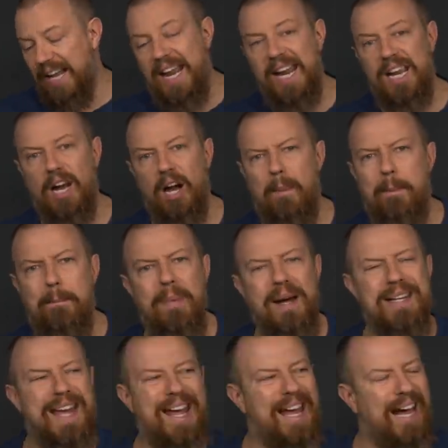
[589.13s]
Hey, um,
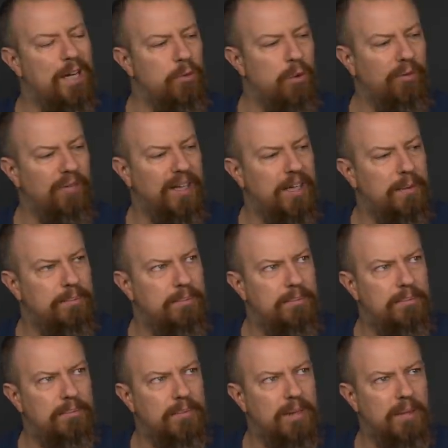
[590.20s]
Monday, I don't know if I'm going
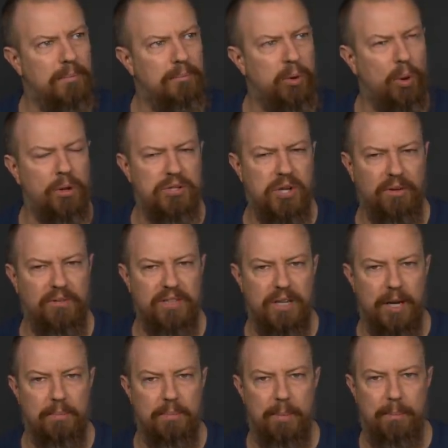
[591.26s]
to uh, pull this off in
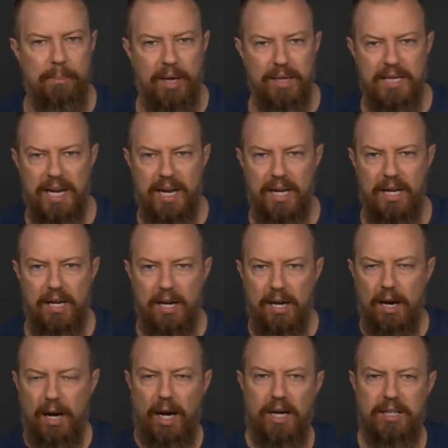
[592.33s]
time, but Monday,
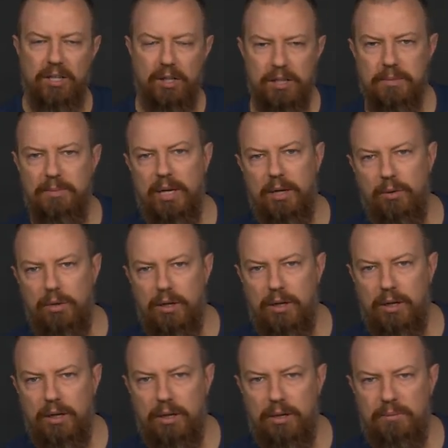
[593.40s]
I talked about
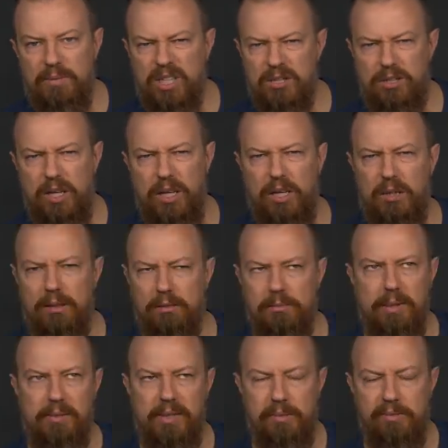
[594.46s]
uh, yesterday or
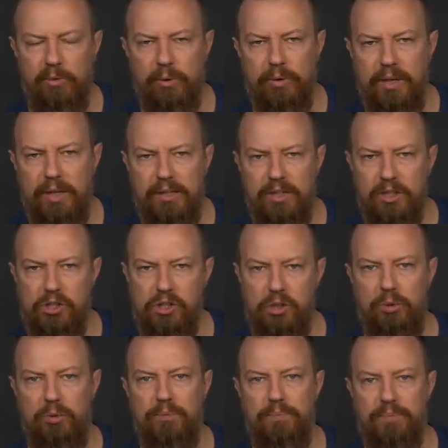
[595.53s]
maybe the day before that I did a
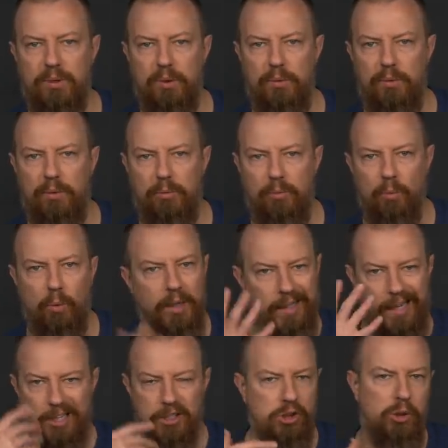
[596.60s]
shoot, one
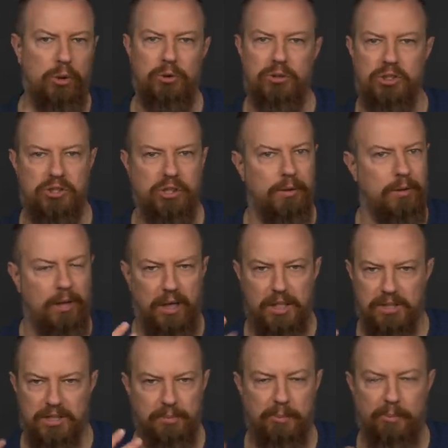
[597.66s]
light shoot, just a client
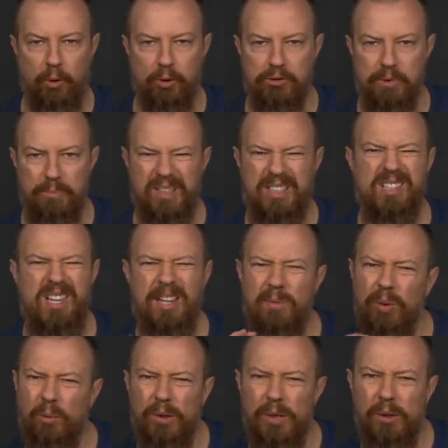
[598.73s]
simple portrait, but it just came out
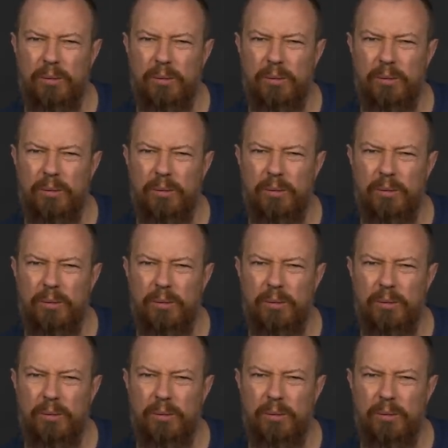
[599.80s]
really,